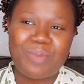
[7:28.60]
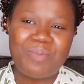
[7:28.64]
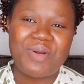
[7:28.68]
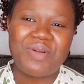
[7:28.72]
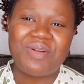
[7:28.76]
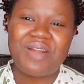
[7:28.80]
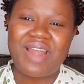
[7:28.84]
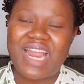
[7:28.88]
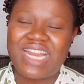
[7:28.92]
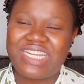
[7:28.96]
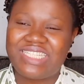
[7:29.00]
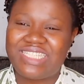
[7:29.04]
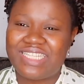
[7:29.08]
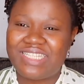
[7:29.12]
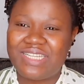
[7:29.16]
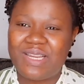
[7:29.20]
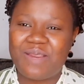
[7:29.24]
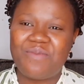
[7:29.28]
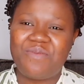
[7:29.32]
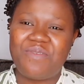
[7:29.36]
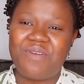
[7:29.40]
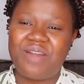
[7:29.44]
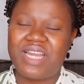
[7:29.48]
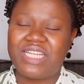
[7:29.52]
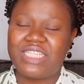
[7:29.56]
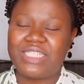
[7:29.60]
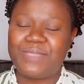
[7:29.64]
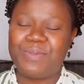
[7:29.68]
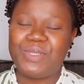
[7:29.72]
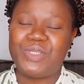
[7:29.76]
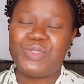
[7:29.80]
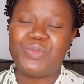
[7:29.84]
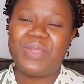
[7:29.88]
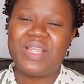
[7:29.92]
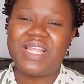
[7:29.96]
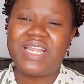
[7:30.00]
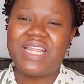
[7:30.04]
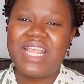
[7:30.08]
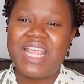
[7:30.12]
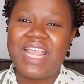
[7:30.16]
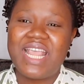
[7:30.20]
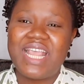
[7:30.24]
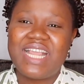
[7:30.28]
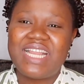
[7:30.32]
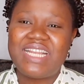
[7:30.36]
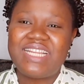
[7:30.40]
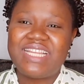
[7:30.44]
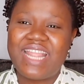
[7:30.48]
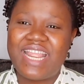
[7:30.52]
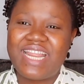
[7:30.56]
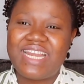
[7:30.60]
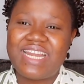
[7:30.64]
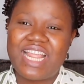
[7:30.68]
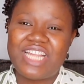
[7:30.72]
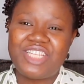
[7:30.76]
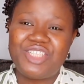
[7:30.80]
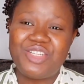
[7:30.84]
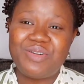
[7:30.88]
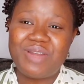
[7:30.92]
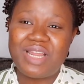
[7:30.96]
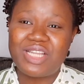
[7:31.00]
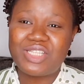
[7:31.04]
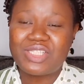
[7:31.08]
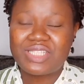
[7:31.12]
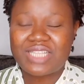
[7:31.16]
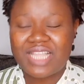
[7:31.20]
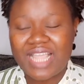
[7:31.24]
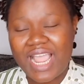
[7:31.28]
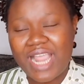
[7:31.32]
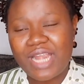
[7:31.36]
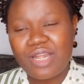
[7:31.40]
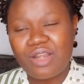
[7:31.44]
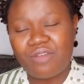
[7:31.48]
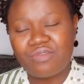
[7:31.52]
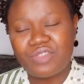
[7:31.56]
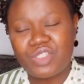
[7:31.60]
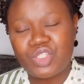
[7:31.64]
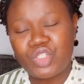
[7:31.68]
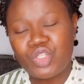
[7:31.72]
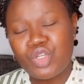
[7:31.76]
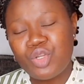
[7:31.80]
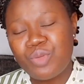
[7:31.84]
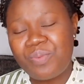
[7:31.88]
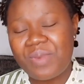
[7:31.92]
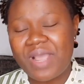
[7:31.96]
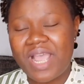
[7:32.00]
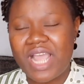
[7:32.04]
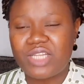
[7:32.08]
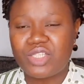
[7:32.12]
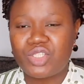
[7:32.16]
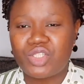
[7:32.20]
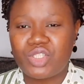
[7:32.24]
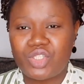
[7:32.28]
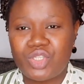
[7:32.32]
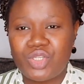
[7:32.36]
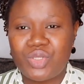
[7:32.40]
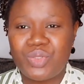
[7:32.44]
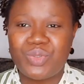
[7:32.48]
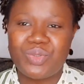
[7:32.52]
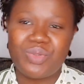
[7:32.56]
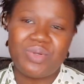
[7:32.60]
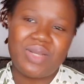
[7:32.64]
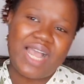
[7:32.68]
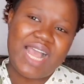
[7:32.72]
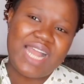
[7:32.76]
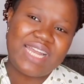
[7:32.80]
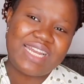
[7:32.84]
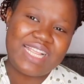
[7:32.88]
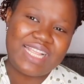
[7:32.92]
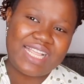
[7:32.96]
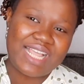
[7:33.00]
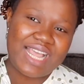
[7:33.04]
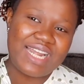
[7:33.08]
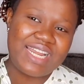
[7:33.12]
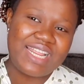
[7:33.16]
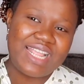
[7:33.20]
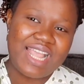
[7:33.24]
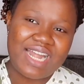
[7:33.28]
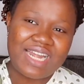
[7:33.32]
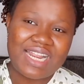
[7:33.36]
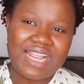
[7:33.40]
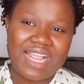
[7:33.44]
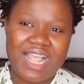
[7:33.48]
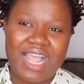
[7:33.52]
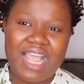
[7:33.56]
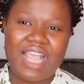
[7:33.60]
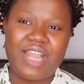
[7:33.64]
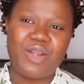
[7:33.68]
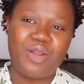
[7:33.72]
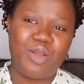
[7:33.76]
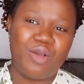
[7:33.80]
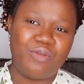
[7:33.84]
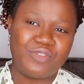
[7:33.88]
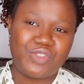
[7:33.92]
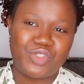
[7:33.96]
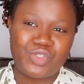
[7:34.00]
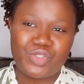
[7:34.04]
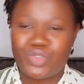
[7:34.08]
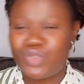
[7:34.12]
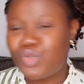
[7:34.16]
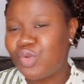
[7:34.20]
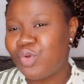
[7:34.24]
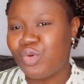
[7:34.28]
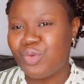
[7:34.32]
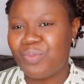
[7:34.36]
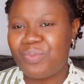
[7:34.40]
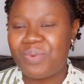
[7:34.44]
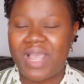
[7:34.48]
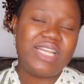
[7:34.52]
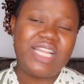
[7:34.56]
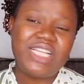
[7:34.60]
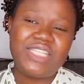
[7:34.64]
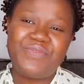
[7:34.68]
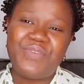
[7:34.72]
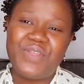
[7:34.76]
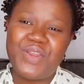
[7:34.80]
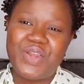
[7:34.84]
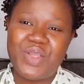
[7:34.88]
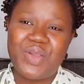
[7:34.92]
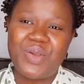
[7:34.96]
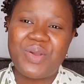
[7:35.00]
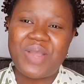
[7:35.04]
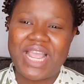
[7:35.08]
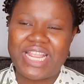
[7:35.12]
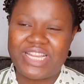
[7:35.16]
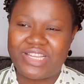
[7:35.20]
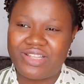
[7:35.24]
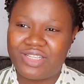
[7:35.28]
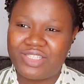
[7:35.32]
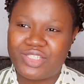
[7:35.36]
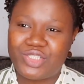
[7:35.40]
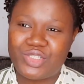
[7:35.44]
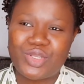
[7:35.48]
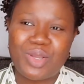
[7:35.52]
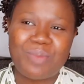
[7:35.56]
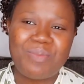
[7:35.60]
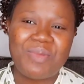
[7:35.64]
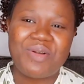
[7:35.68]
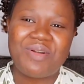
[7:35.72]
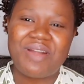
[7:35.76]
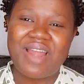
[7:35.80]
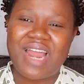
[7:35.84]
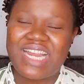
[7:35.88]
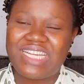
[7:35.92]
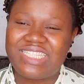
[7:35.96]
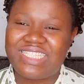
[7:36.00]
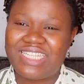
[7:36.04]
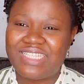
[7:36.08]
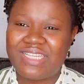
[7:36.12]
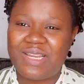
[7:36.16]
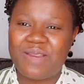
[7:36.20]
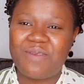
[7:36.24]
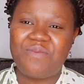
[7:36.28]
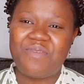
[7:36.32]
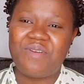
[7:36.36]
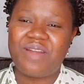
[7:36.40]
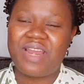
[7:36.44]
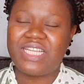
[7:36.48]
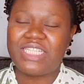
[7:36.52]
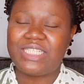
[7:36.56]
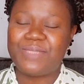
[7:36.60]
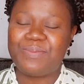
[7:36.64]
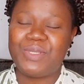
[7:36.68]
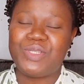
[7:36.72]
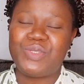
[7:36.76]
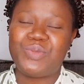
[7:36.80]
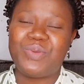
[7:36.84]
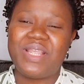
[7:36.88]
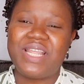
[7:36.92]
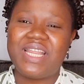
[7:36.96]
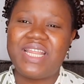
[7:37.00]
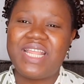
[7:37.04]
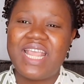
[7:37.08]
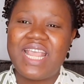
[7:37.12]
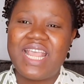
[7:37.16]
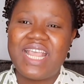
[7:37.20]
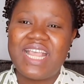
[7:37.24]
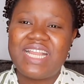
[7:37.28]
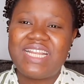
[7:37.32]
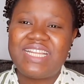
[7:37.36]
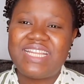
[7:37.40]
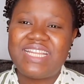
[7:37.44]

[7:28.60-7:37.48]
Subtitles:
Guys, the third food of Ghanaian you should taste is banku. Hey, another bad boy right there.